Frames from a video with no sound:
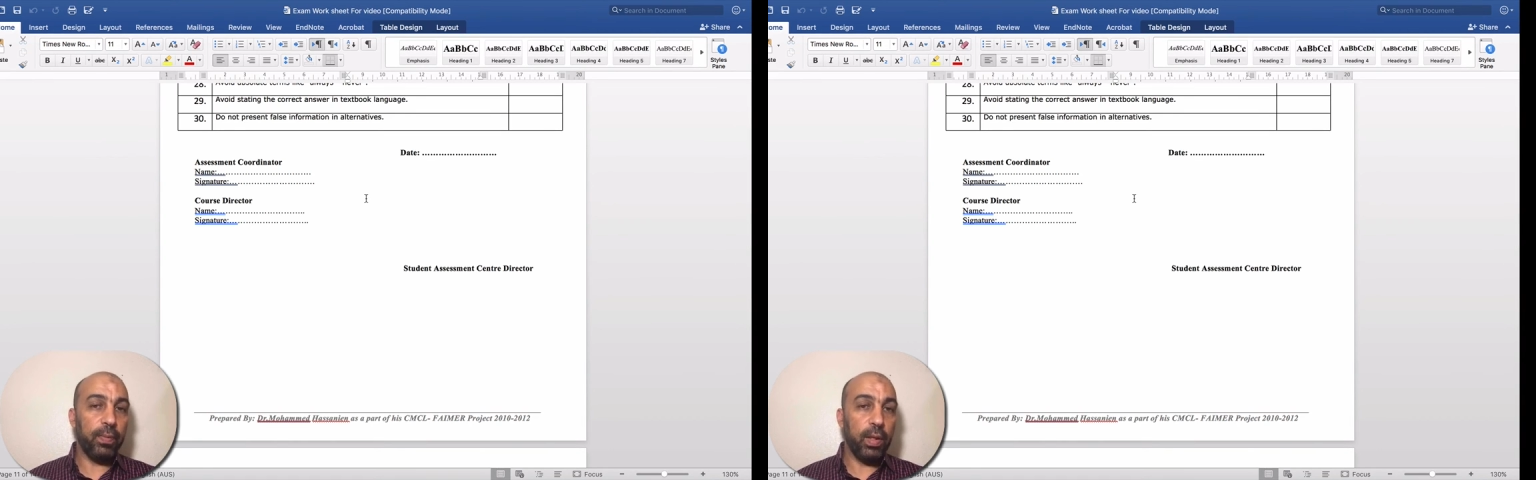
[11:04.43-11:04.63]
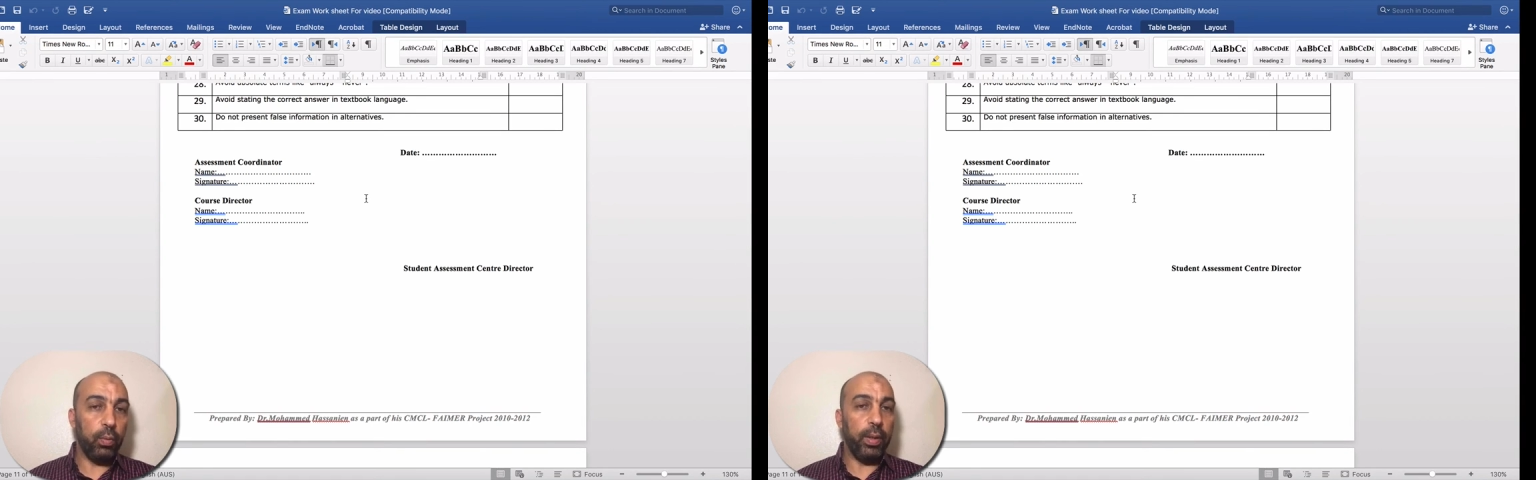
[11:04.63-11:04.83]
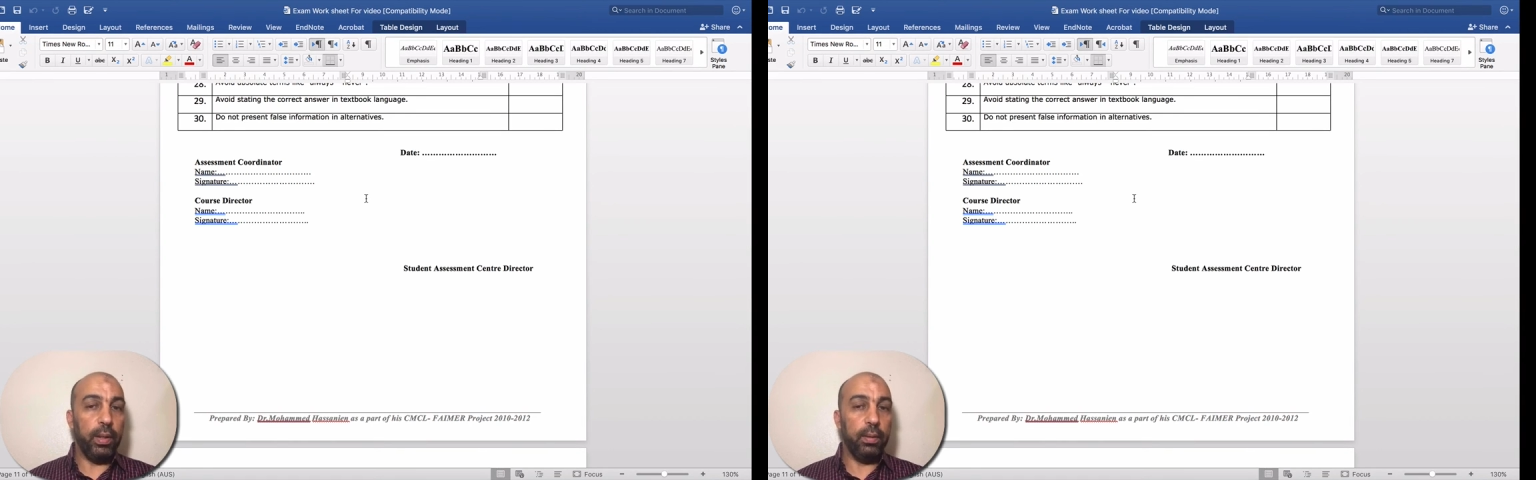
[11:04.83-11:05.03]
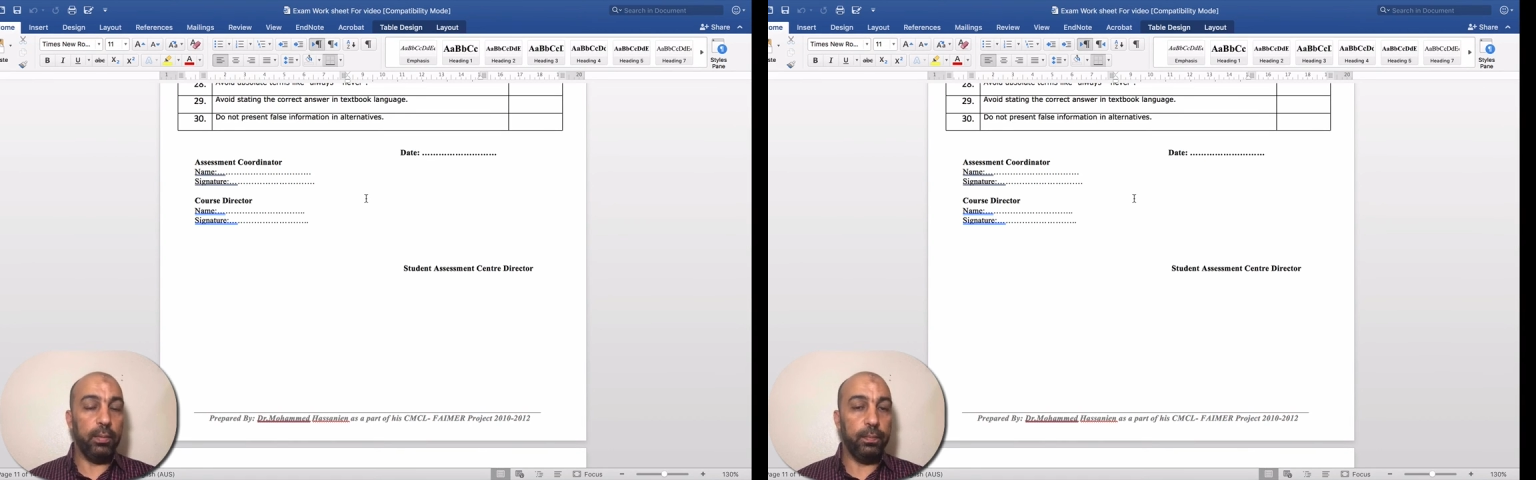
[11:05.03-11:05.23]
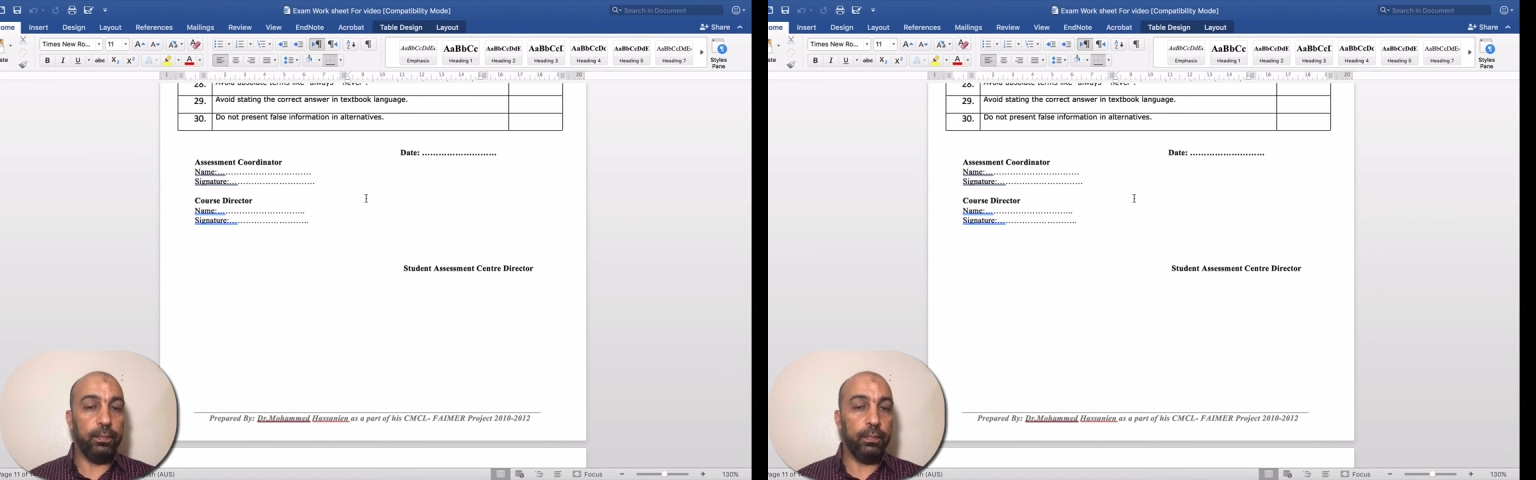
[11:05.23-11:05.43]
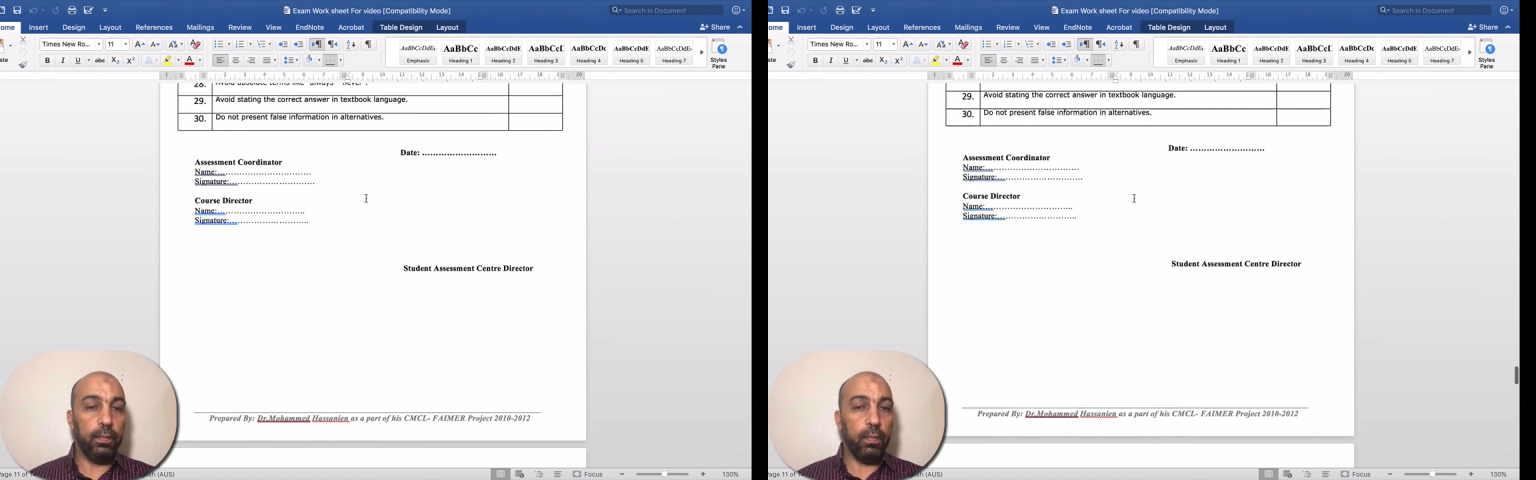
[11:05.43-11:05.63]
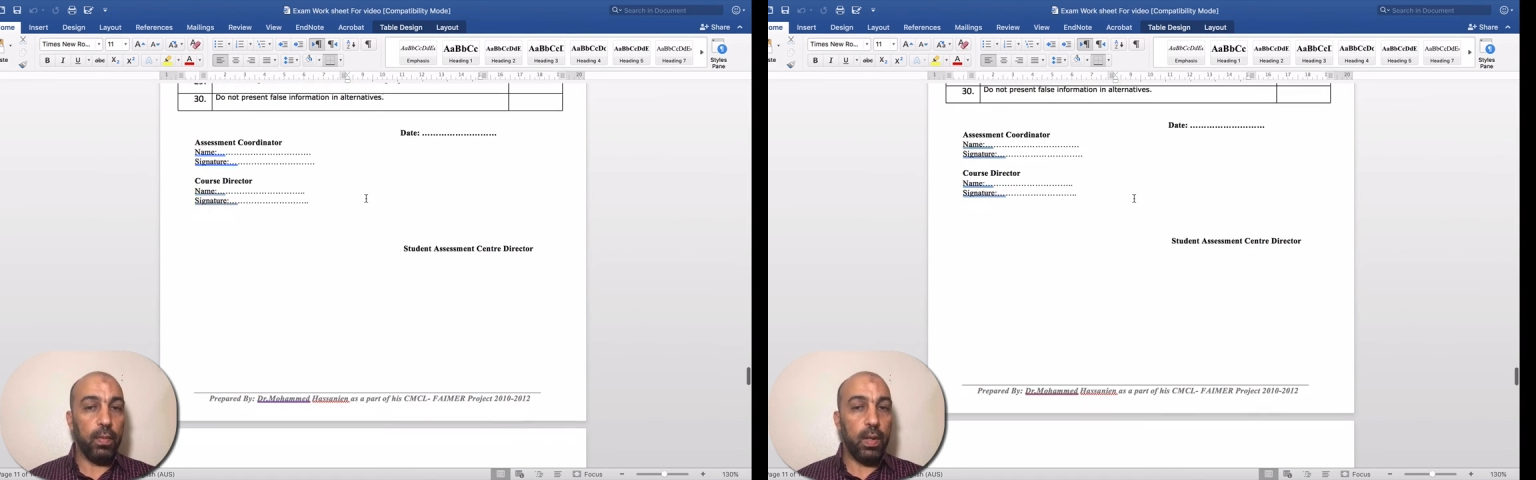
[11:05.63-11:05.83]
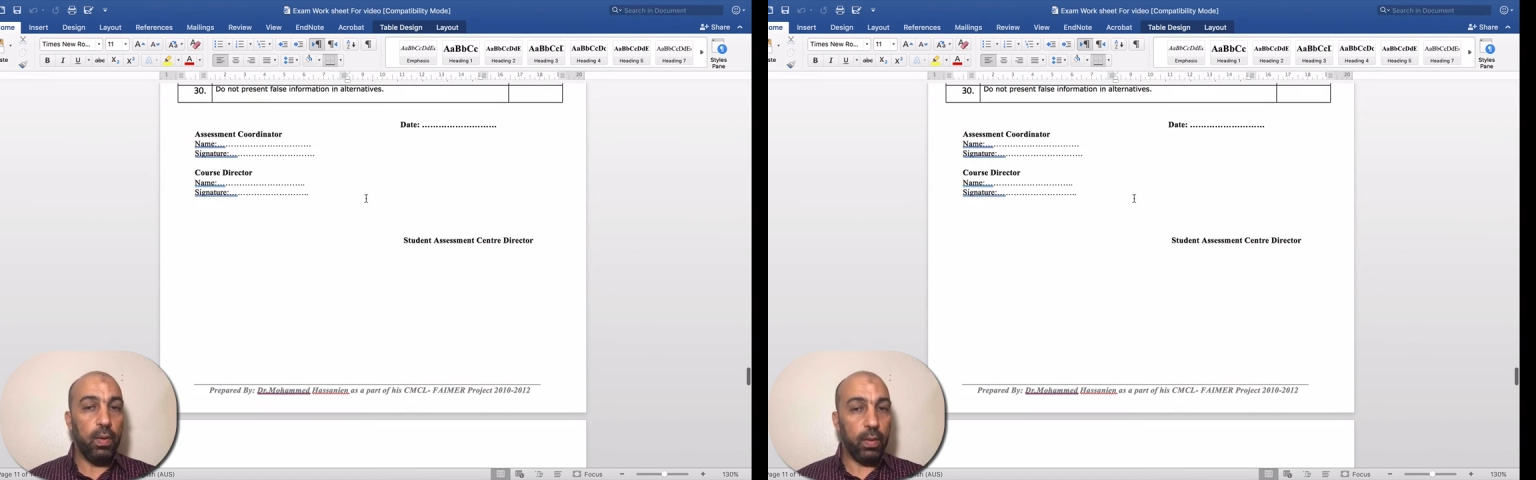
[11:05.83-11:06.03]
way.
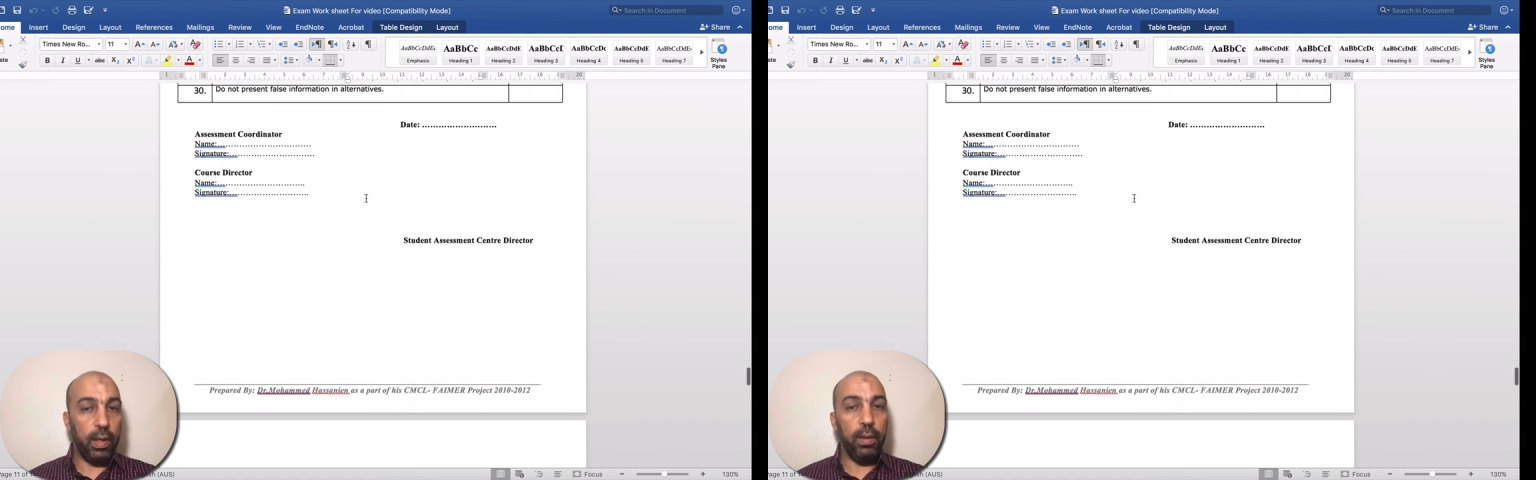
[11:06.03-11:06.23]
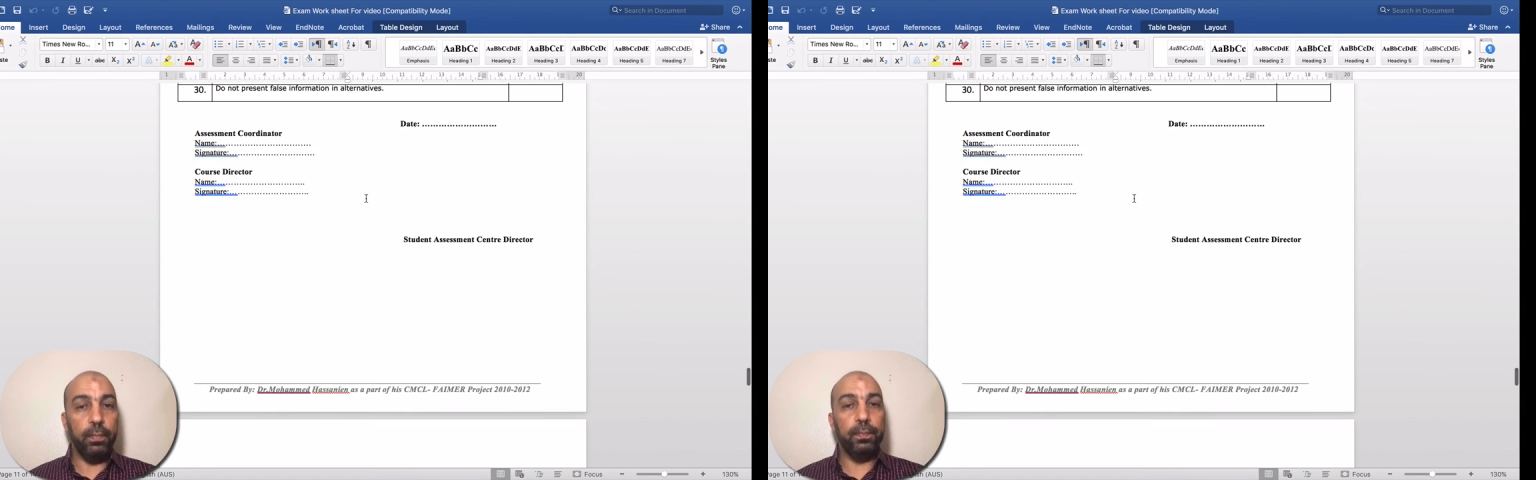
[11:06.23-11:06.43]
Okay?